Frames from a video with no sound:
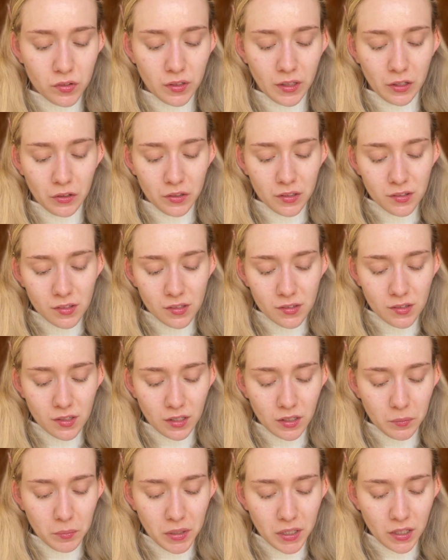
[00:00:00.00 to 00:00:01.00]
now this is
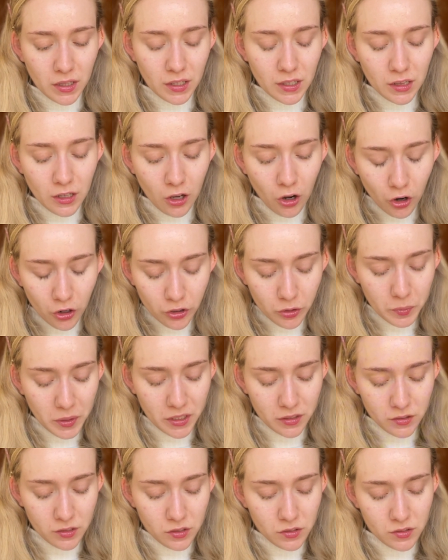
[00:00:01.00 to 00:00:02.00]
gonna be a little harder because you